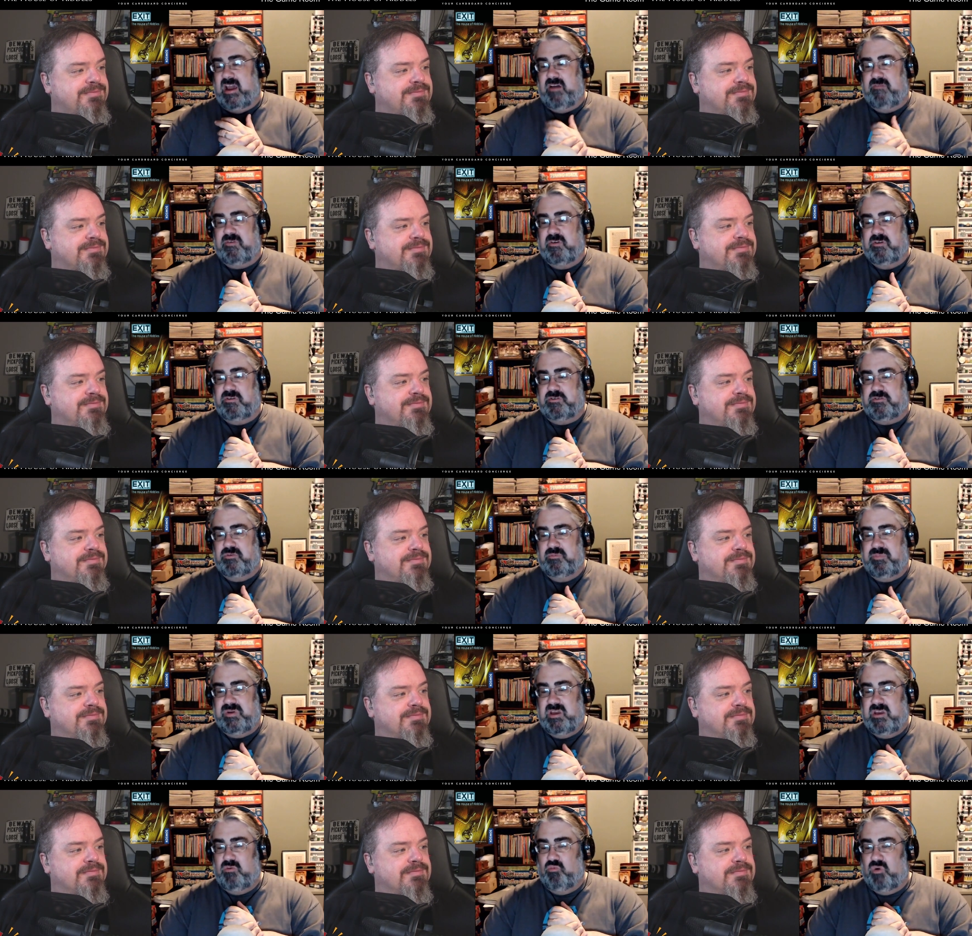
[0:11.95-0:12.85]
Speaker 1: an effort to
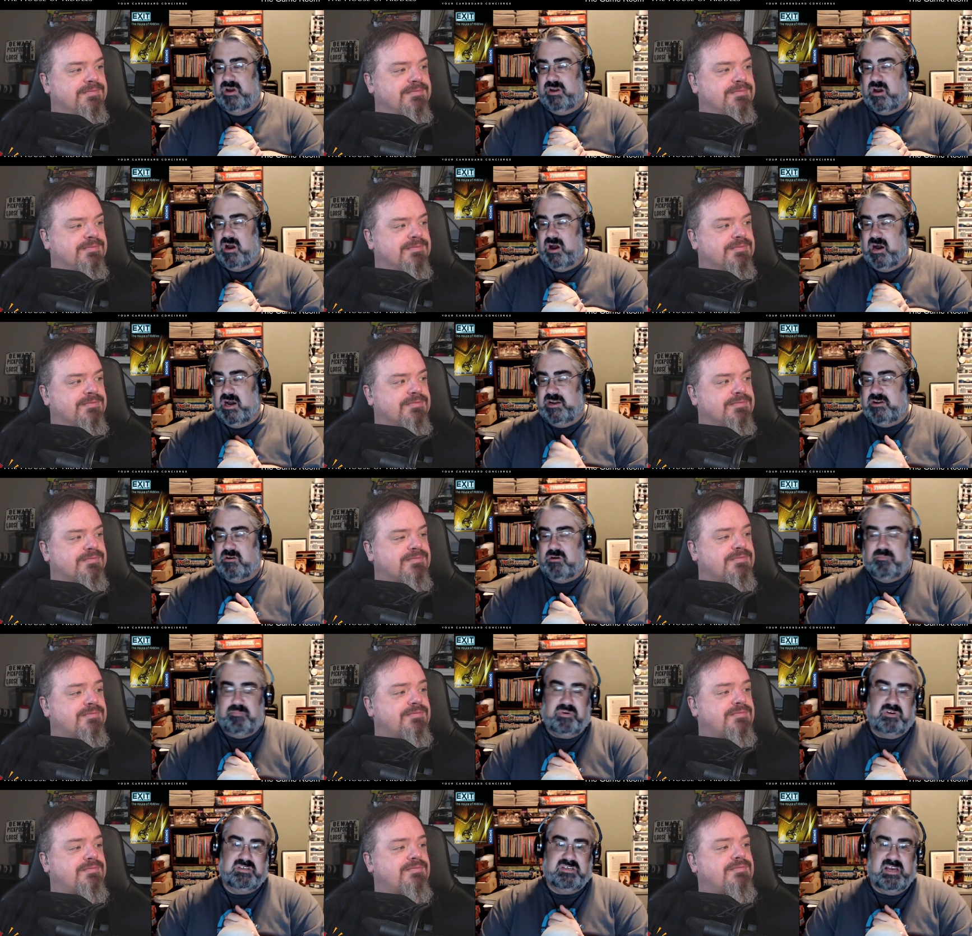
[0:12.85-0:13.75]
be
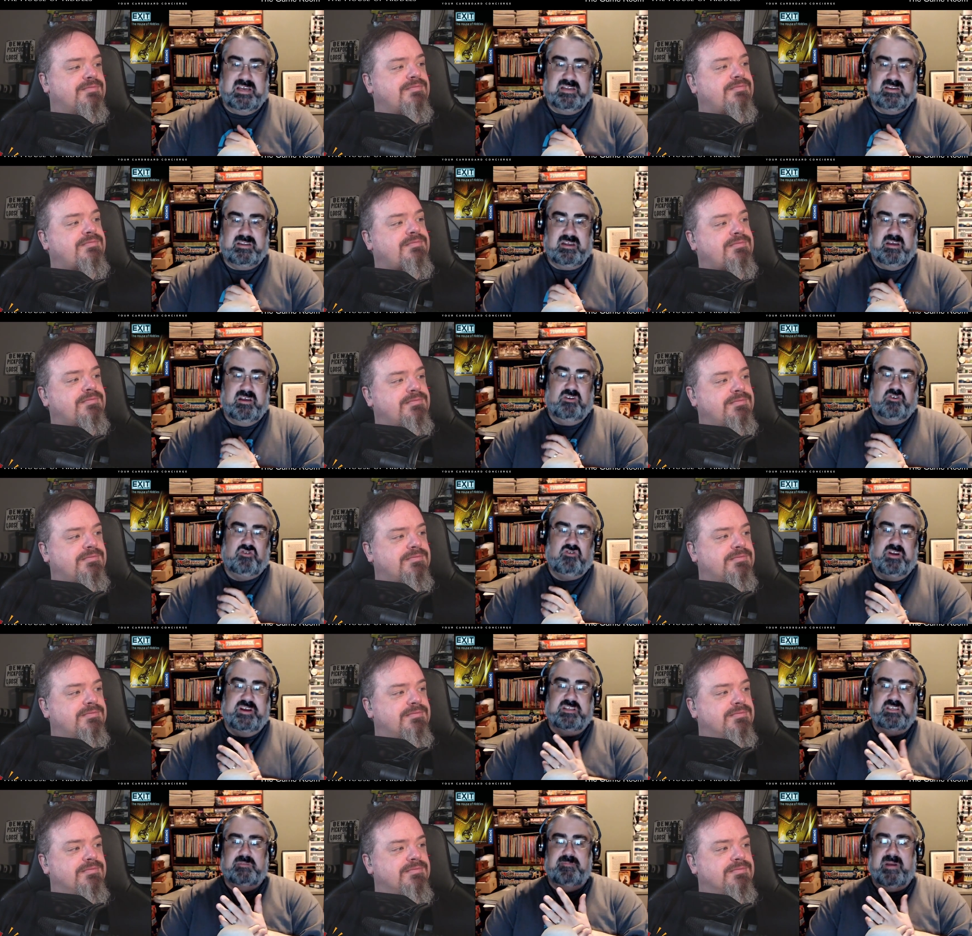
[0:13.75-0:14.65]
100%
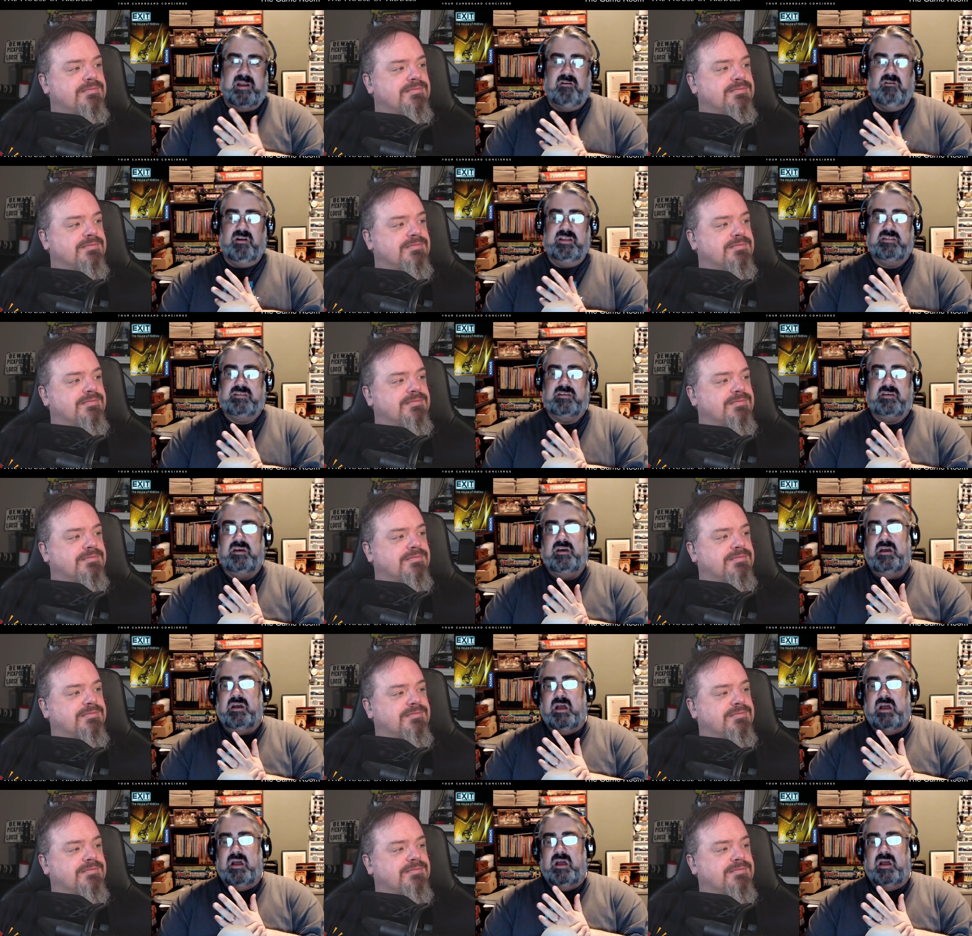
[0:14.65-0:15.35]
transparent,